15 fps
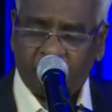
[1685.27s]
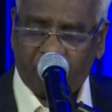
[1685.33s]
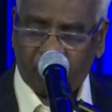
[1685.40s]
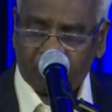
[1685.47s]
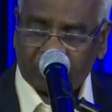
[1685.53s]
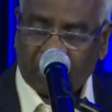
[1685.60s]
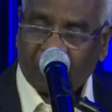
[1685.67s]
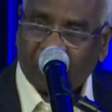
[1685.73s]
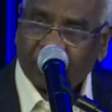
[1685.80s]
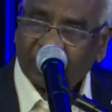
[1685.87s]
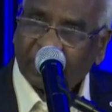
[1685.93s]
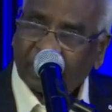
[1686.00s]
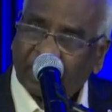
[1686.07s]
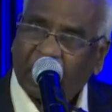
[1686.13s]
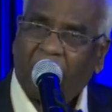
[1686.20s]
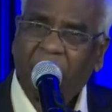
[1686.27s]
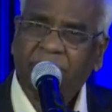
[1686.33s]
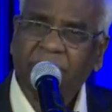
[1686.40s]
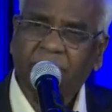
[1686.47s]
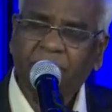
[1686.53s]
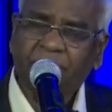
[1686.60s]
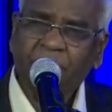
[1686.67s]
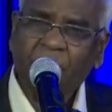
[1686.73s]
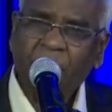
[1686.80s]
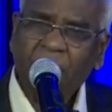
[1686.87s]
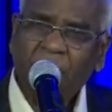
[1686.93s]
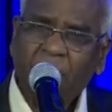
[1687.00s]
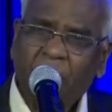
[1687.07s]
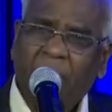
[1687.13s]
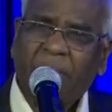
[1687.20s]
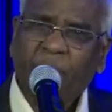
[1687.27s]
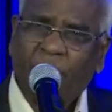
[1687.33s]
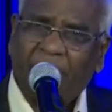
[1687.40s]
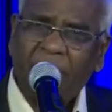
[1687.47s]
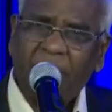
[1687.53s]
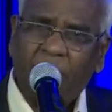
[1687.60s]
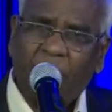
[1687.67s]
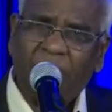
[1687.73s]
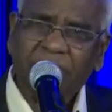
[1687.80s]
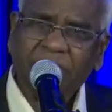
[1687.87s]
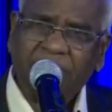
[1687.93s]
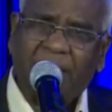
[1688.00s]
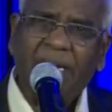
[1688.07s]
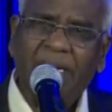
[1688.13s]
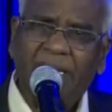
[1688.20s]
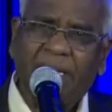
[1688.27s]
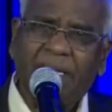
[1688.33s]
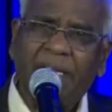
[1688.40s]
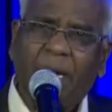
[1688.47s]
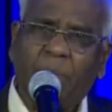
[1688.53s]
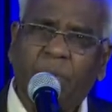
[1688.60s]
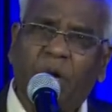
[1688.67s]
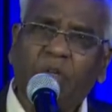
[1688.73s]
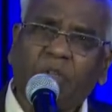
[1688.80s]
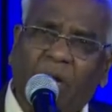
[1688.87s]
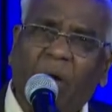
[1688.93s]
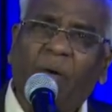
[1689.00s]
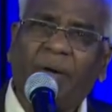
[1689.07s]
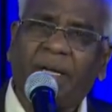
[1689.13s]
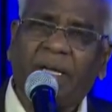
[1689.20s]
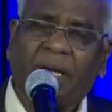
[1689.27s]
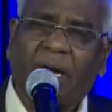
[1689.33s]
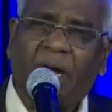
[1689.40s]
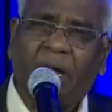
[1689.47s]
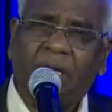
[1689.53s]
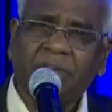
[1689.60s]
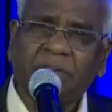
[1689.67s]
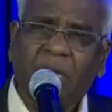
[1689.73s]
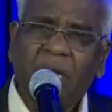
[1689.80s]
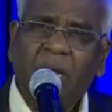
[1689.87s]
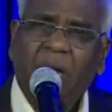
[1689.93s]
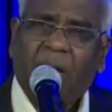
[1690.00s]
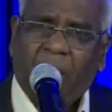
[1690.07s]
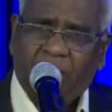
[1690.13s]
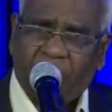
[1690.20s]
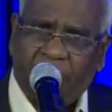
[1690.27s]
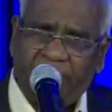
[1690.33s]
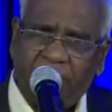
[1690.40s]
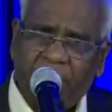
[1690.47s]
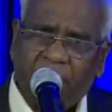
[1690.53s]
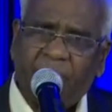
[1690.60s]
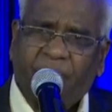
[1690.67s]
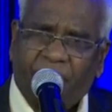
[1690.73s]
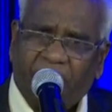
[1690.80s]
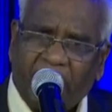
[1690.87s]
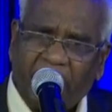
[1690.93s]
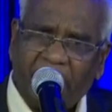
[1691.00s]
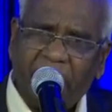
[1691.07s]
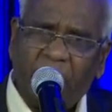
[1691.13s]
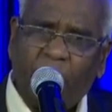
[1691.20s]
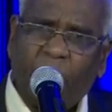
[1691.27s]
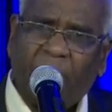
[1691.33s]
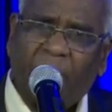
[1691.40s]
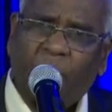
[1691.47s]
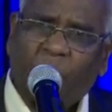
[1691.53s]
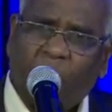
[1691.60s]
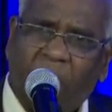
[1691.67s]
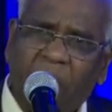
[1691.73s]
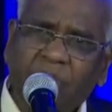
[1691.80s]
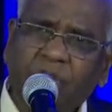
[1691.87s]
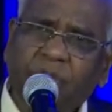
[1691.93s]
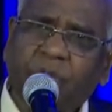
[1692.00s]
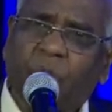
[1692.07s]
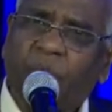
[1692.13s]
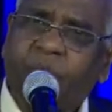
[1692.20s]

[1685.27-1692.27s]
about our cross. But when he was telling about our cross, we, if anyone wants